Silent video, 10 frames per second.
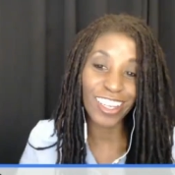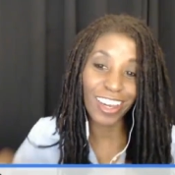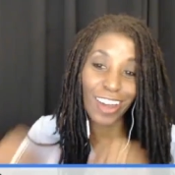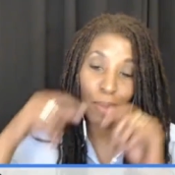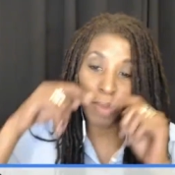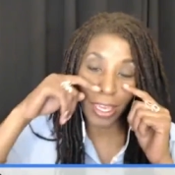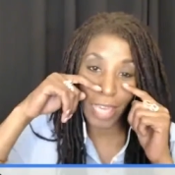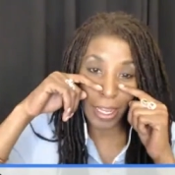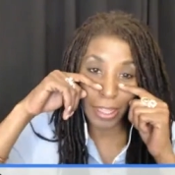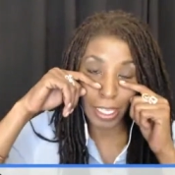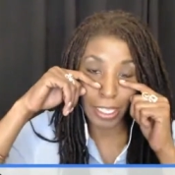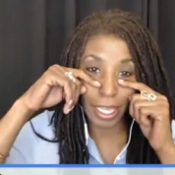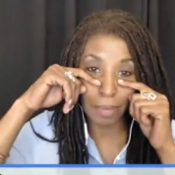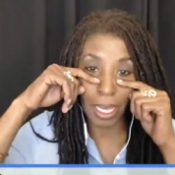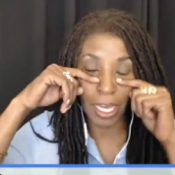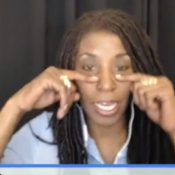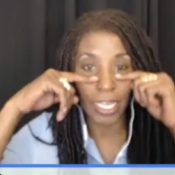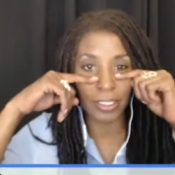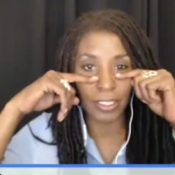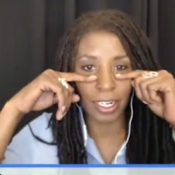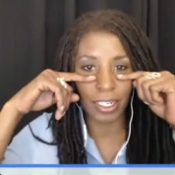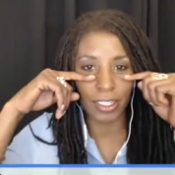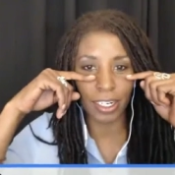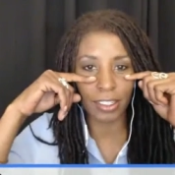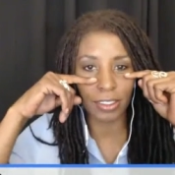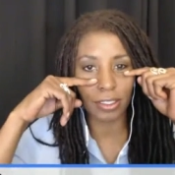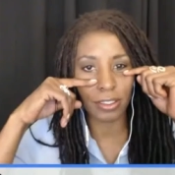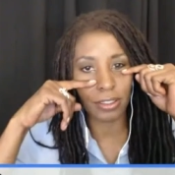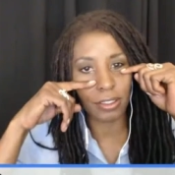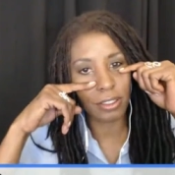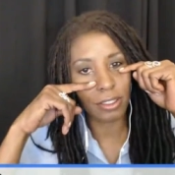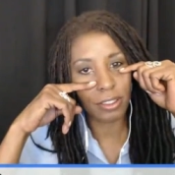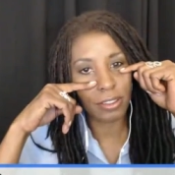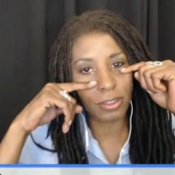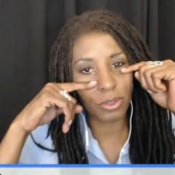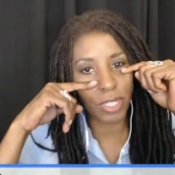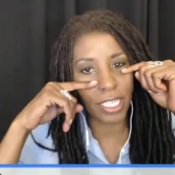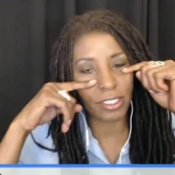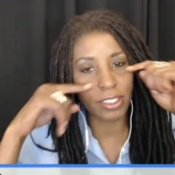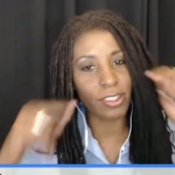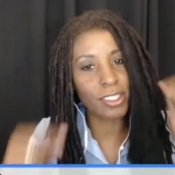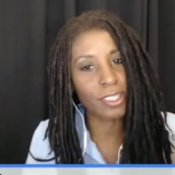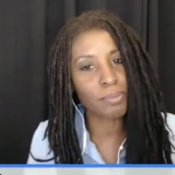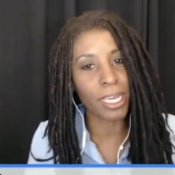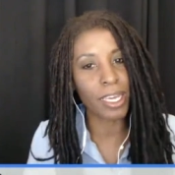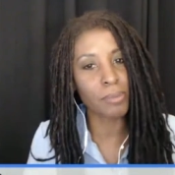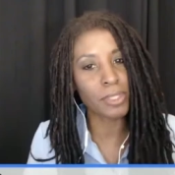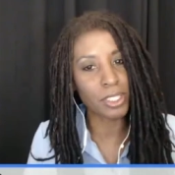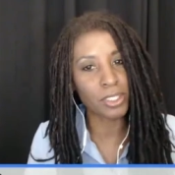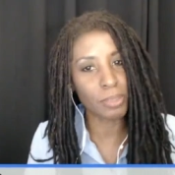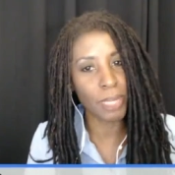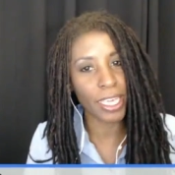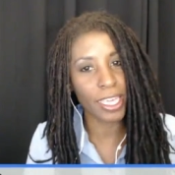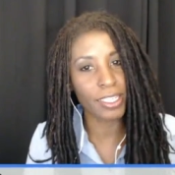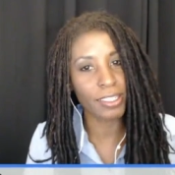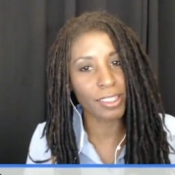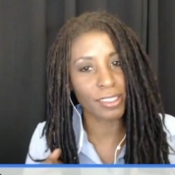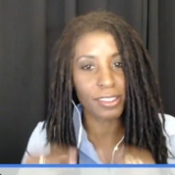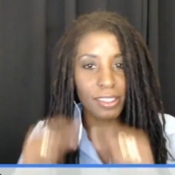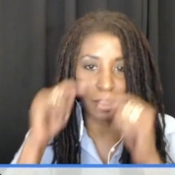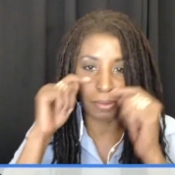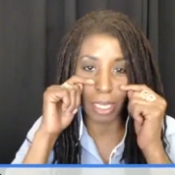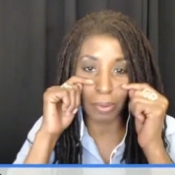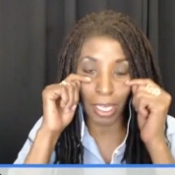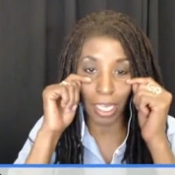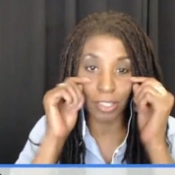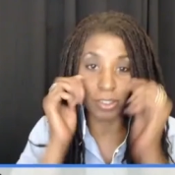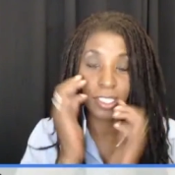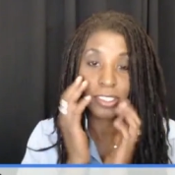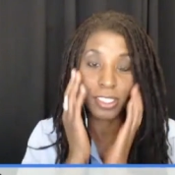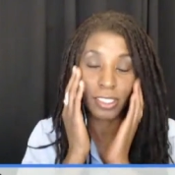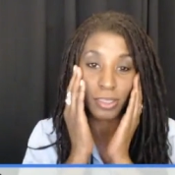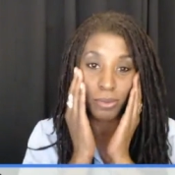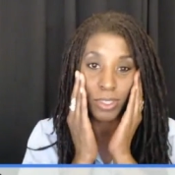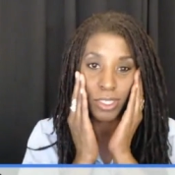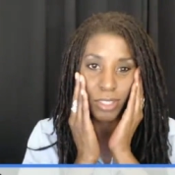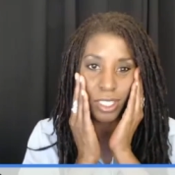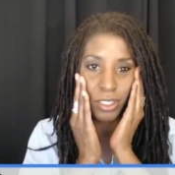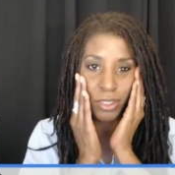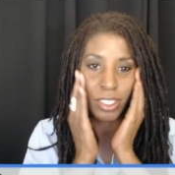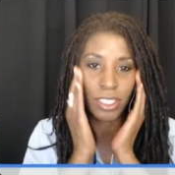know, I, I kind of think like my eyes are, aren't straight, so look, my I'm tilting my head, and so maybe I do need to get some restructuring